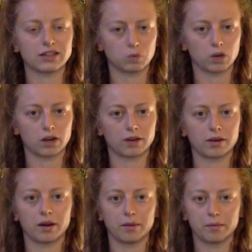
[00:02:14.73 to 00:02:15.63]
work
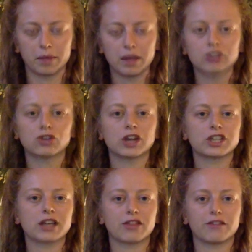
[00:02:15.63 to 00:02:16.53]
stretching
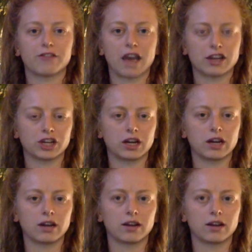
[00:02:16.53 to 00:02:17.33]
out the fascia